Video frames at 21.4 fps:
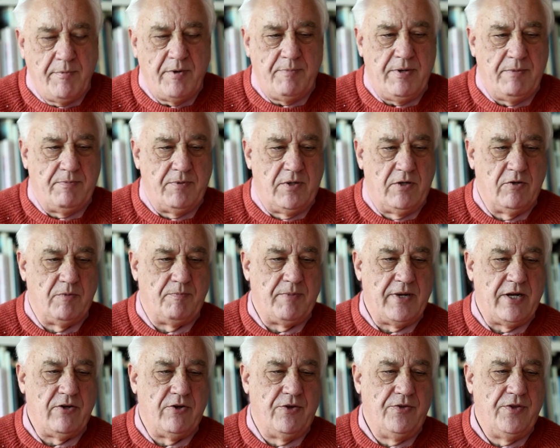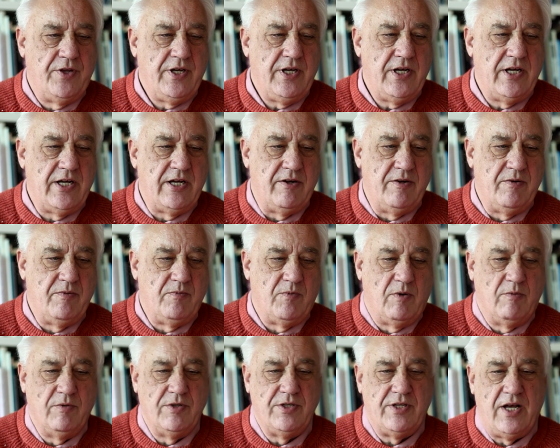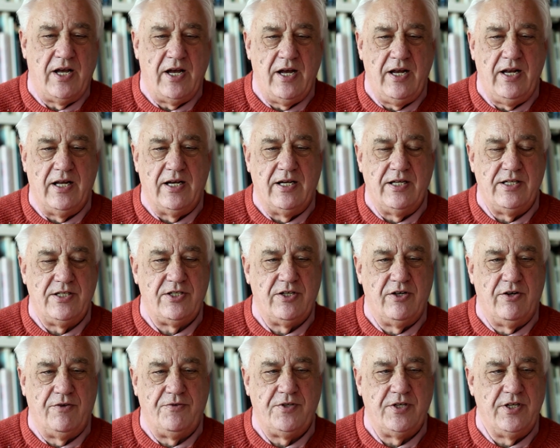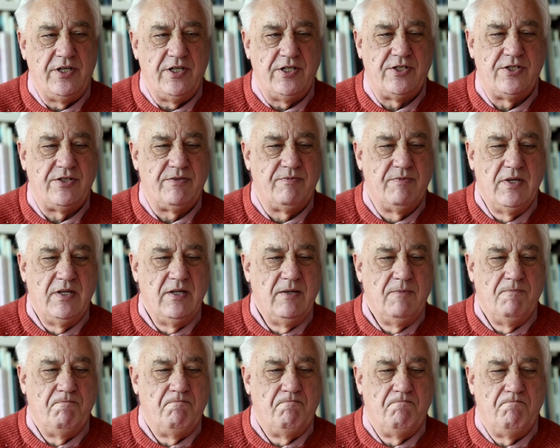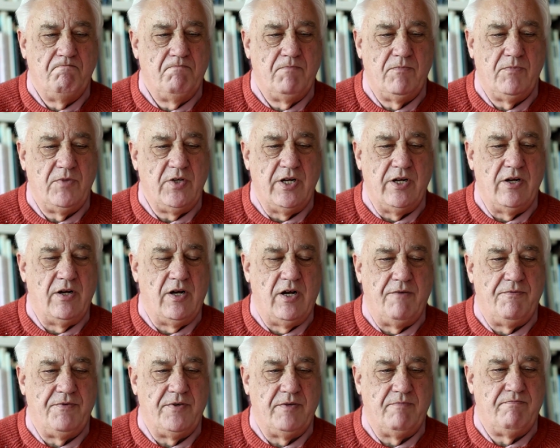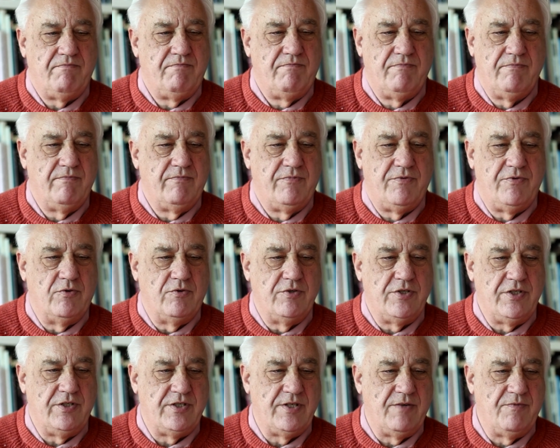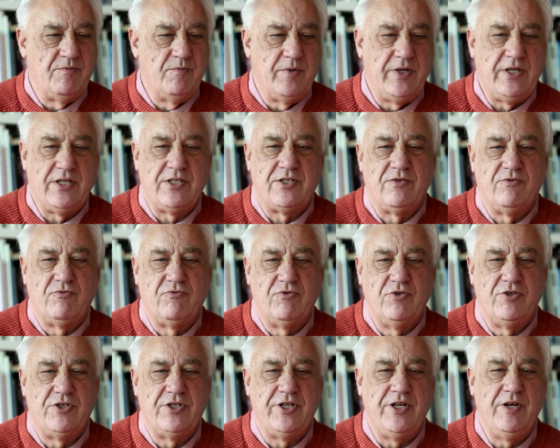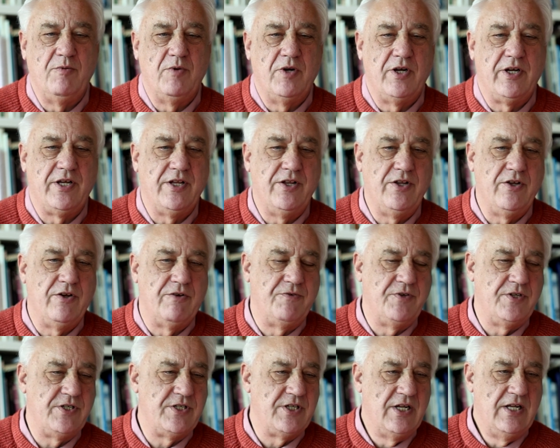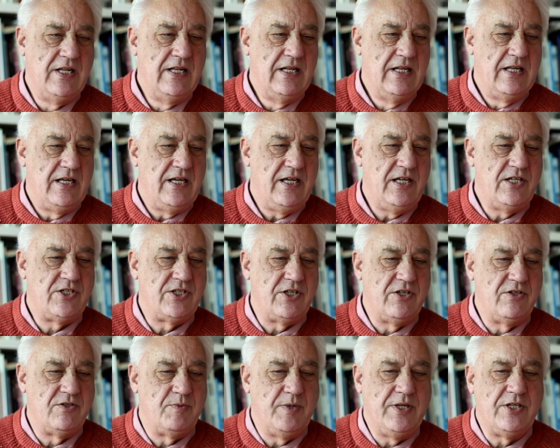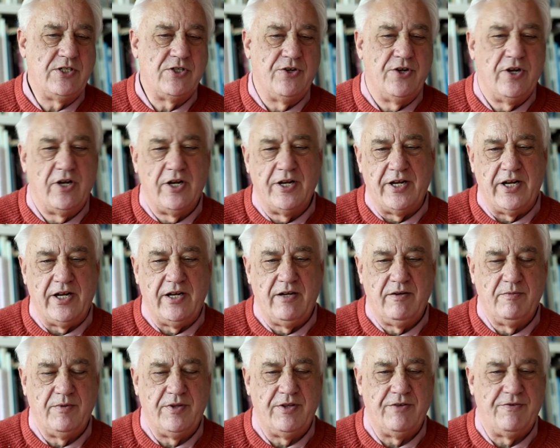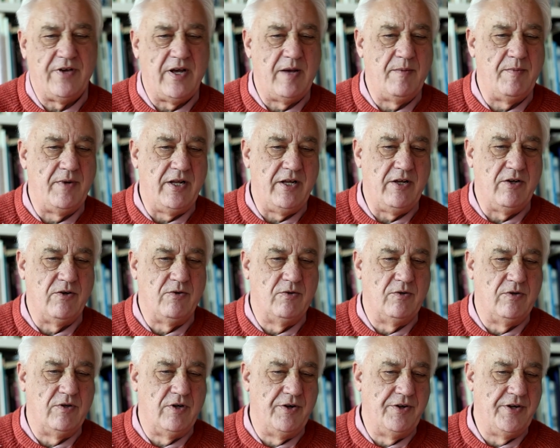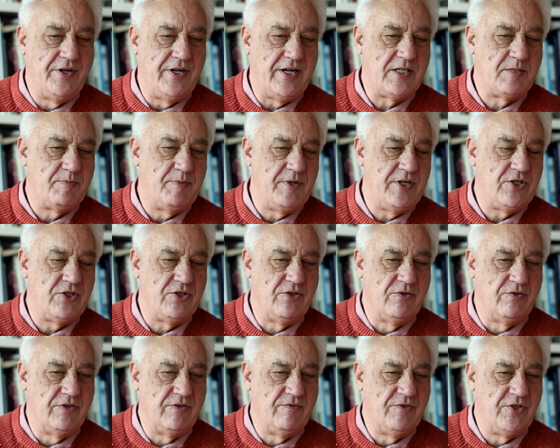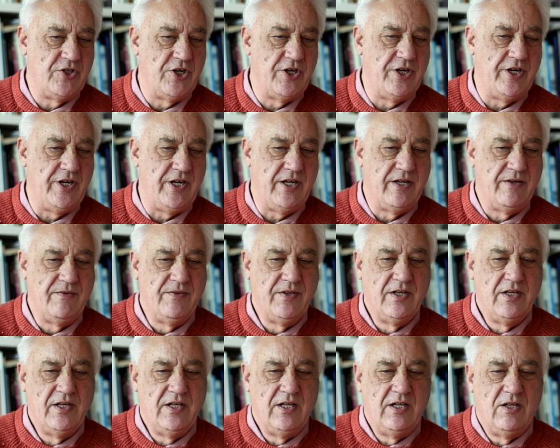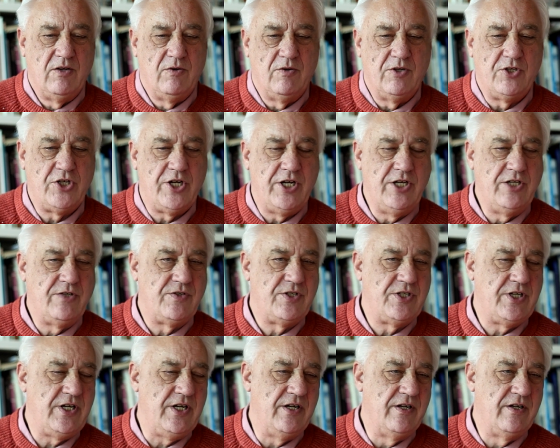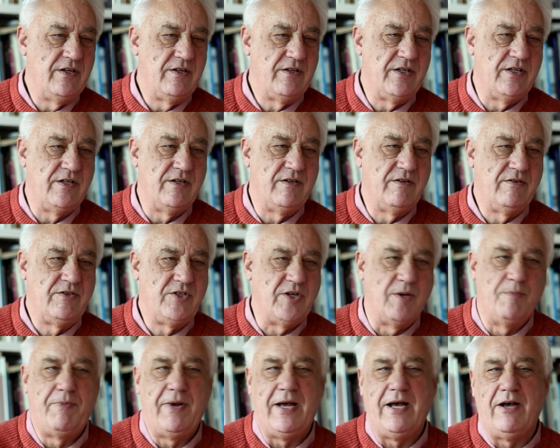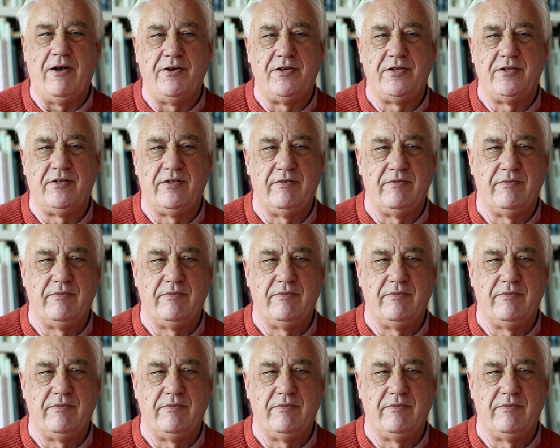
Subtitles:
people look back on the year and what were the highlights, and often it's, after 47 weeks of routine work in the office, it's those weeks on holiday with the family or on an expedition or a journey or a change of scene that jump out